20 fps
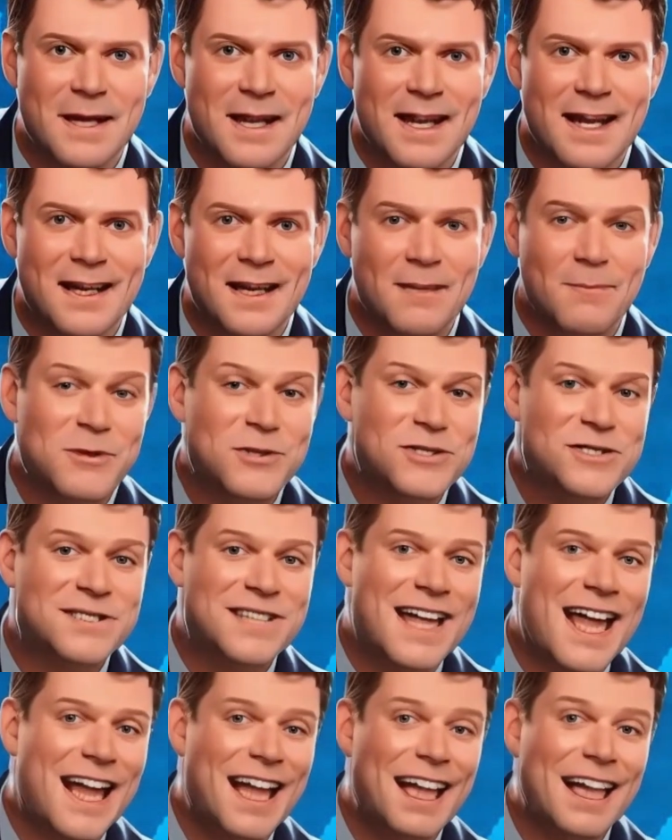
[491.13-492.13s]
And let me
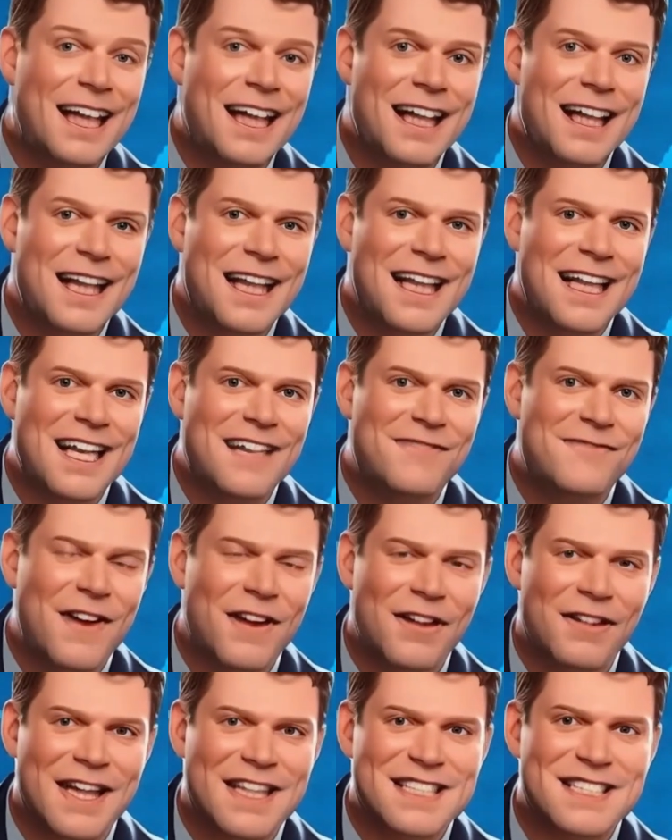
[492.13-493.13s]
just say, it
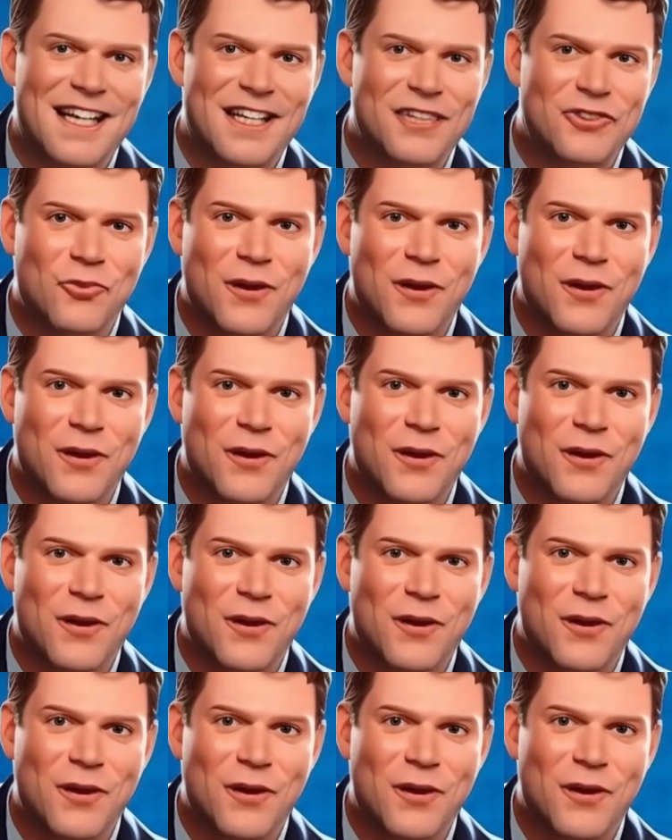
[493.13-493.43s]
felt less like